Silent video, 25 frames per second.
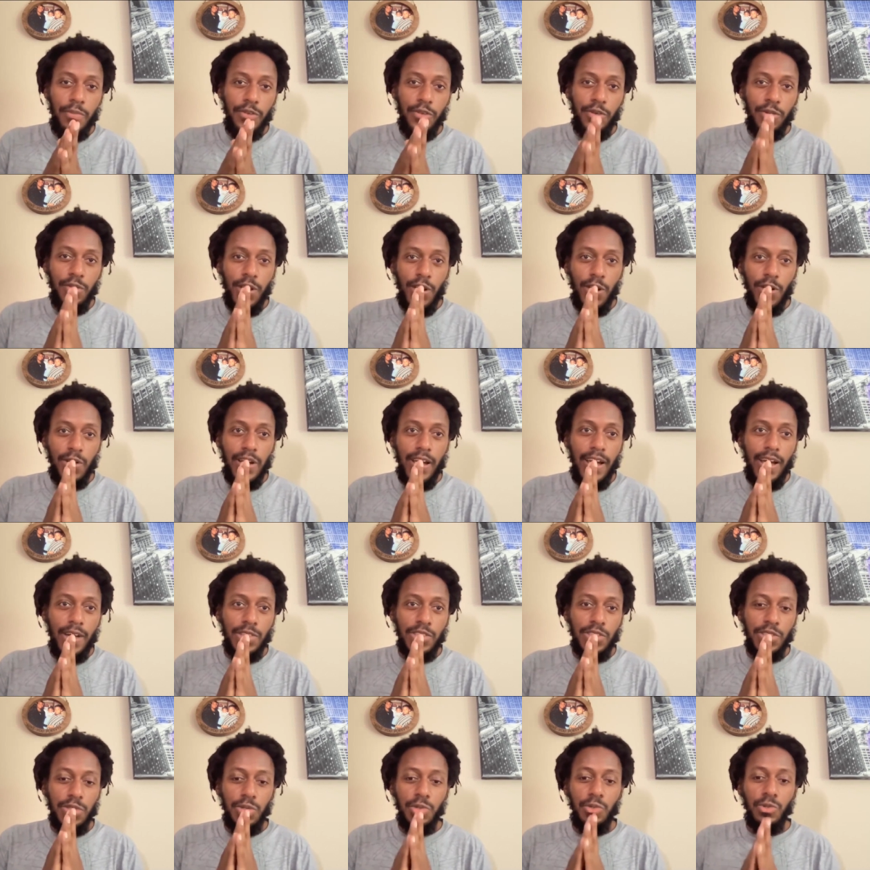You learn how
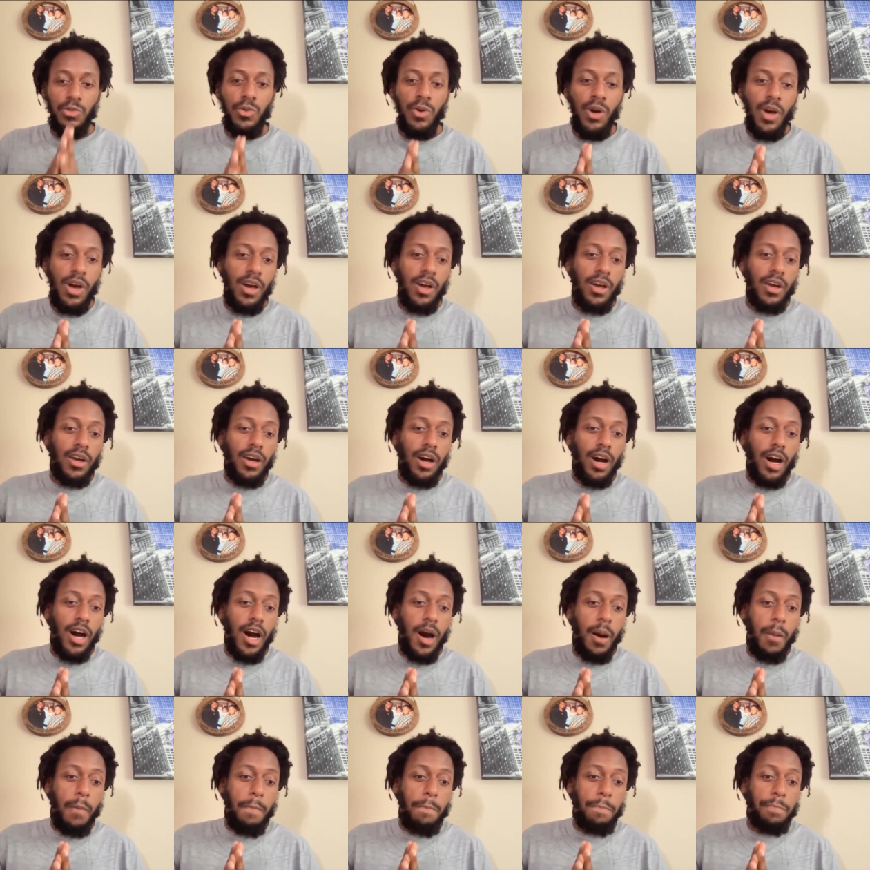to,
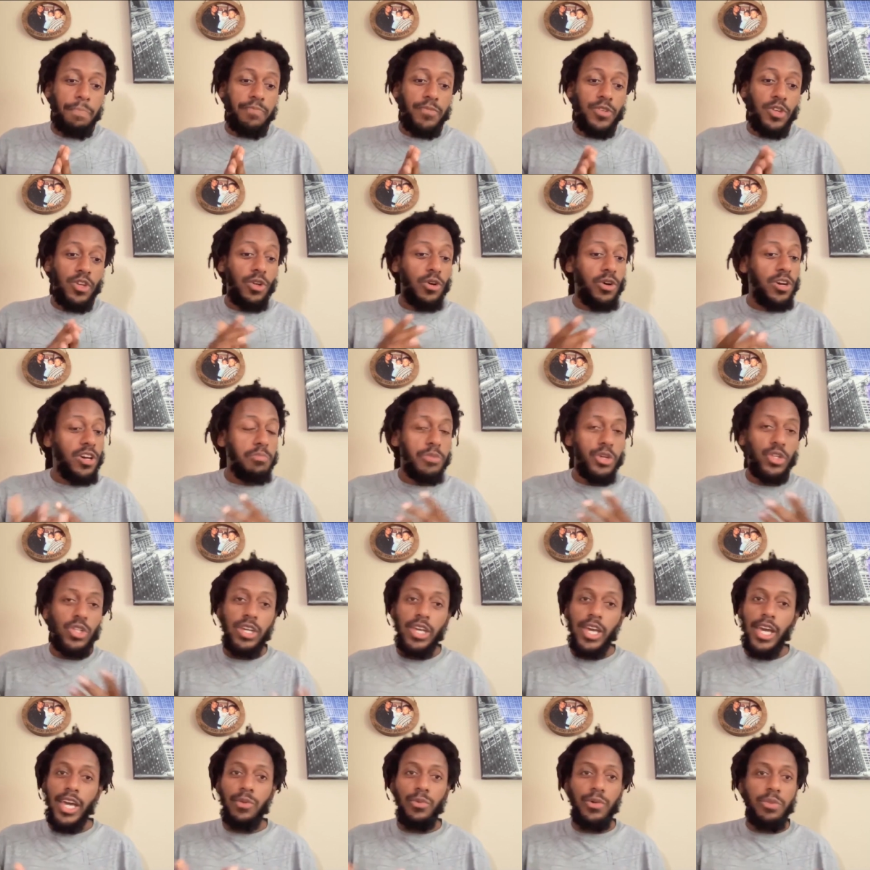
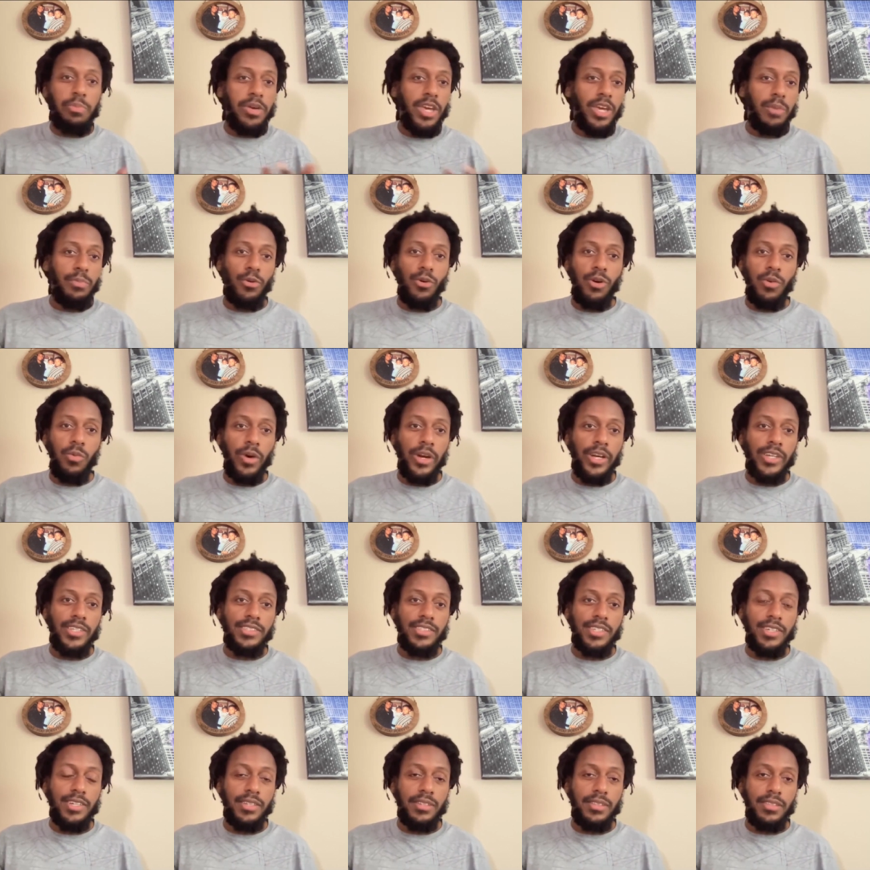communicate with people in
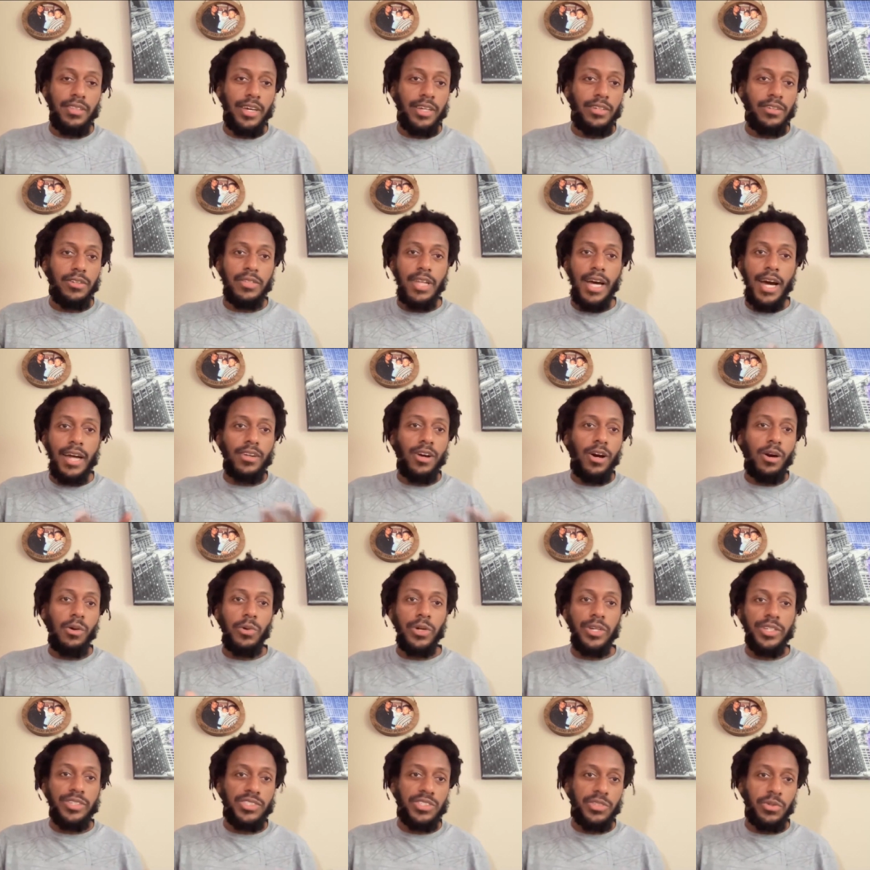ways that are not
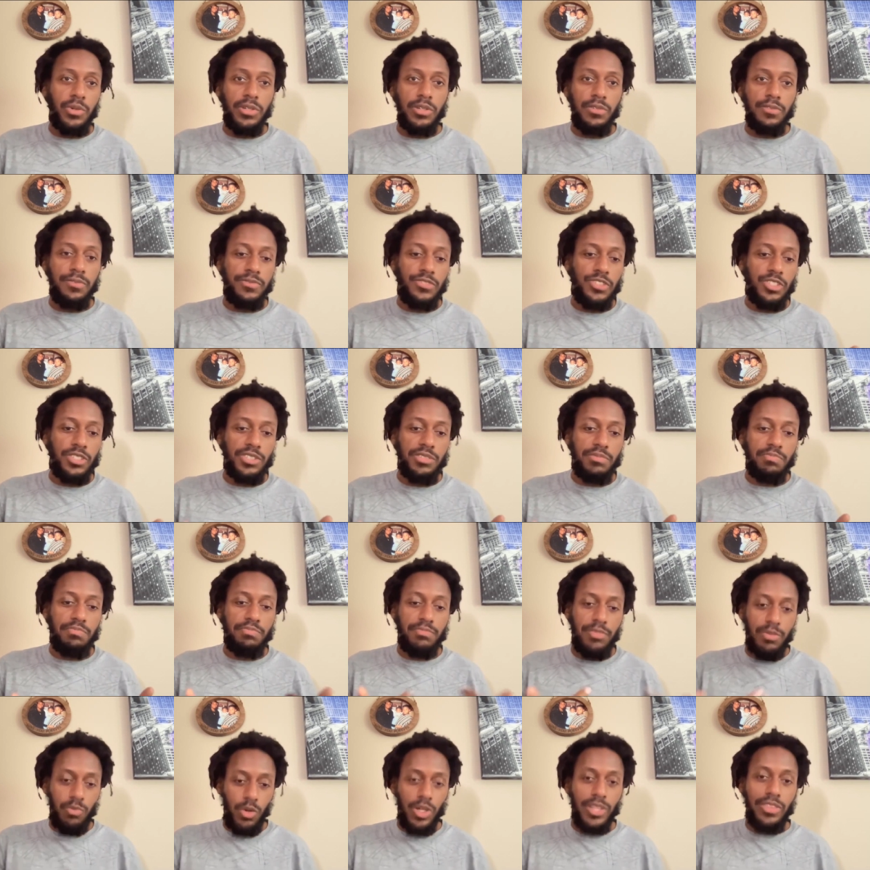always sort of just
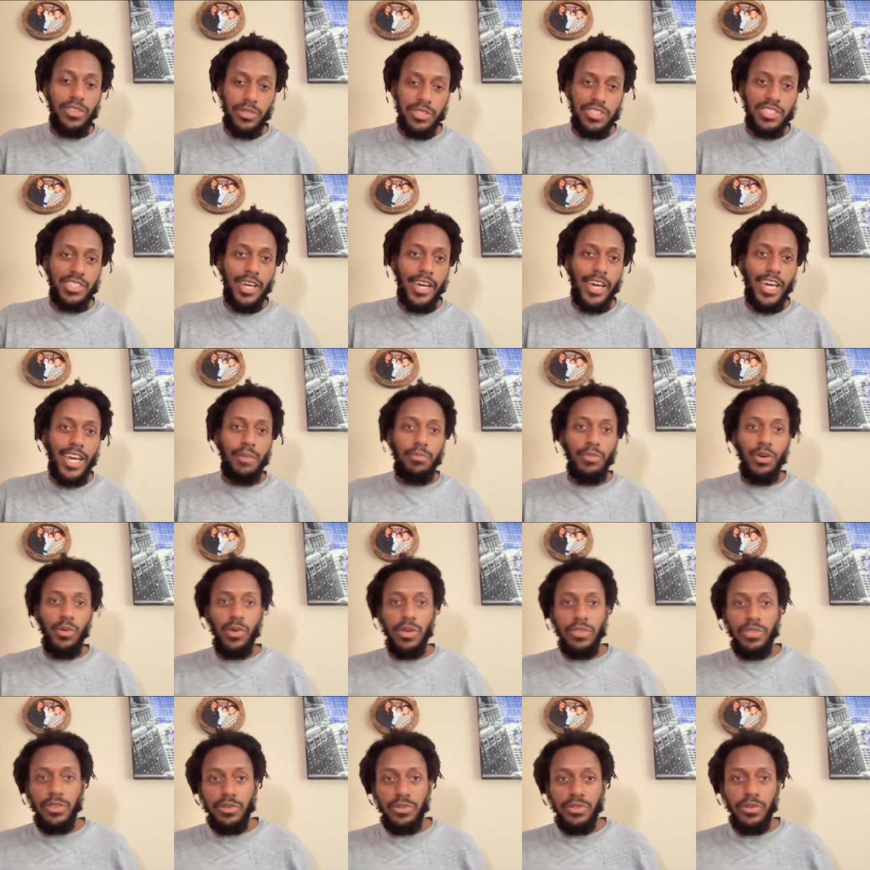what they're saying, but
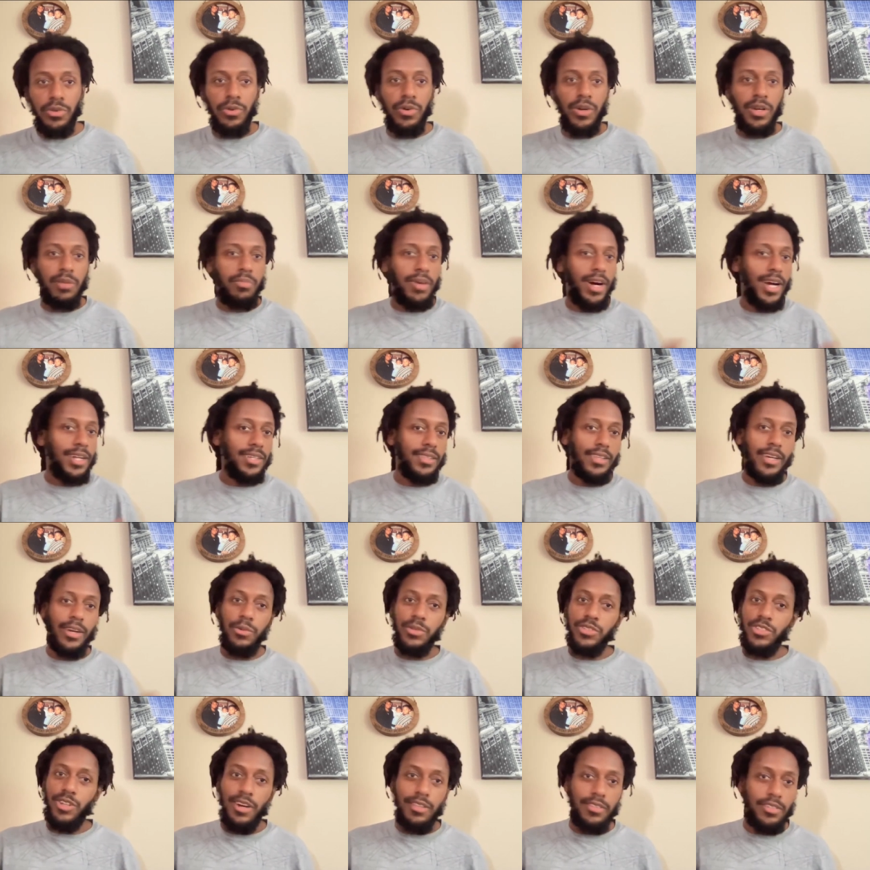what they're doing, body
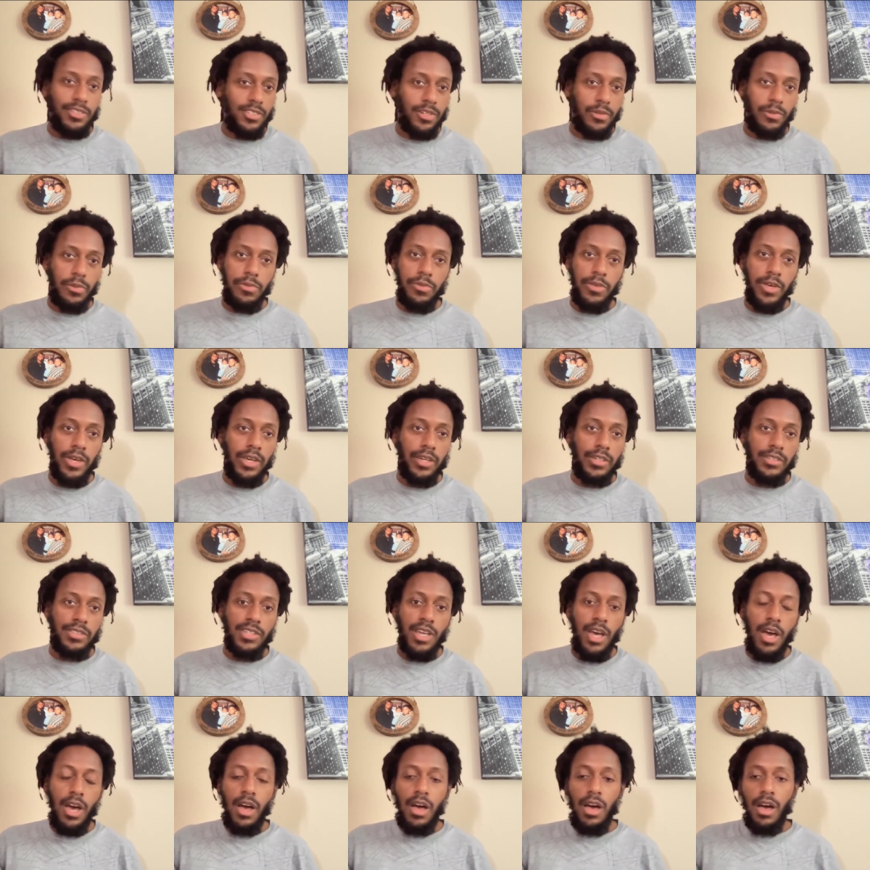language, all these other things.